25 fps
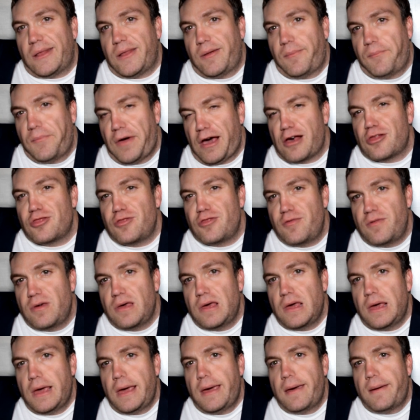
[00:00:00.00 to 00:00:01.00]
the best
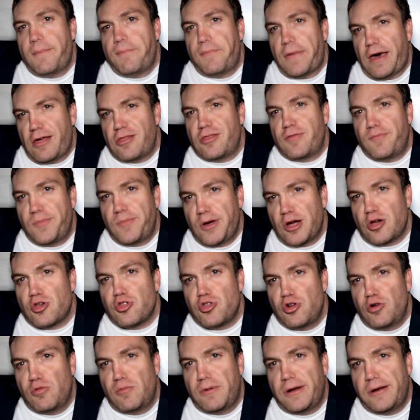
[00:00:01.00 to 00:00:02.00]

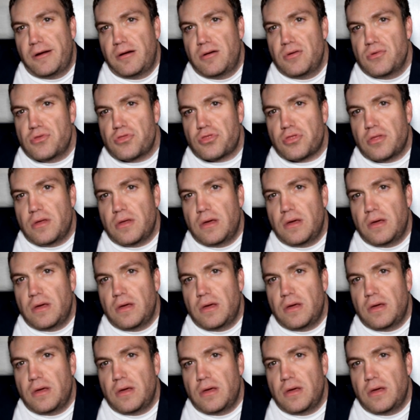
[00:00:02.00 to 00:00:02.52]
picture winners,